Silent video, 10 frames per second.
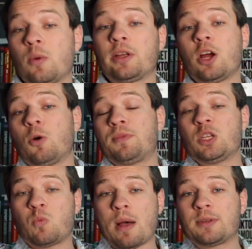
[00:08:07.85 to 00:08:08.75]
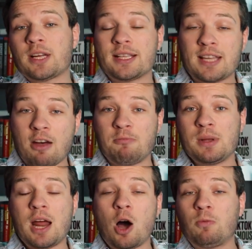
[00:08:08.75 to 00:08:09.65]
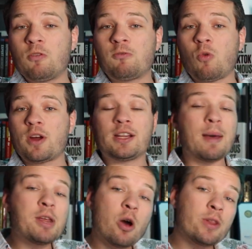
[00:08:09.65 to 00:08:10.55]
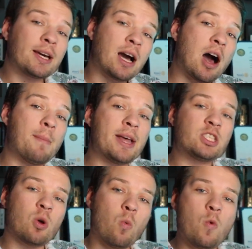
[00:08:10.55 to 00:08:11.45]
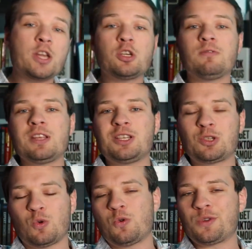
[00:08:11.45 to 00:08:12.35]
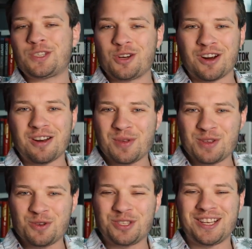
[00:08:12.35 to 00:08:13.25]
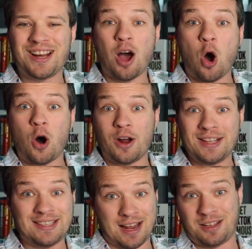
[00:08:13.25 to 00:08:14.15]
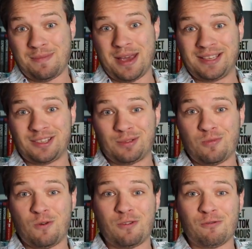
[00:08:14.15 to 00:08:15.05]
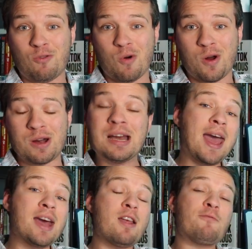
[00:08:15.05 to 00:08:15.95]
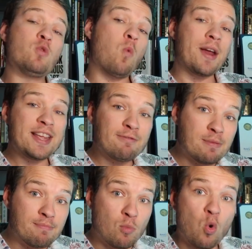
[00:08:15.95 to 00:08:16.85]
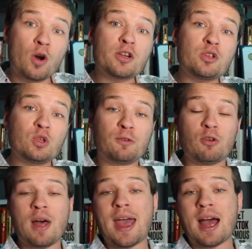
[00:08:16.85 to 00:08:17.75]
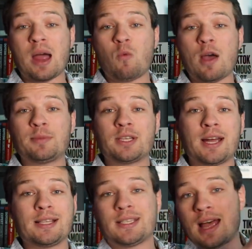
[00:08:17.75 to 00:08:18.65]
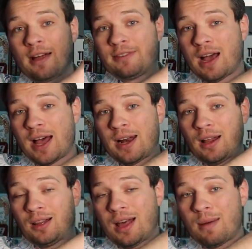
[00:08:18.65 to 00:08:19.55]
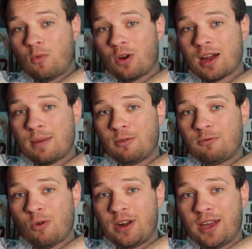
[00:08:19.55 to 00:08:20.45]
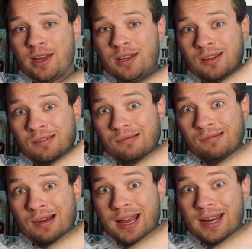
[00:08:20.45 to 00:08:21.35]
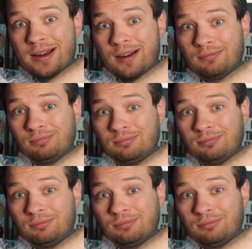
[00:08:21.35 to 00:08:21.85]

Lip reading: I really hope these websites have been helpful for you. Let me know in the comments which of these tools you're going to be using on a daily basis moving forward. And if you want even more useful AI websites, I've got a lot more coming for you right here.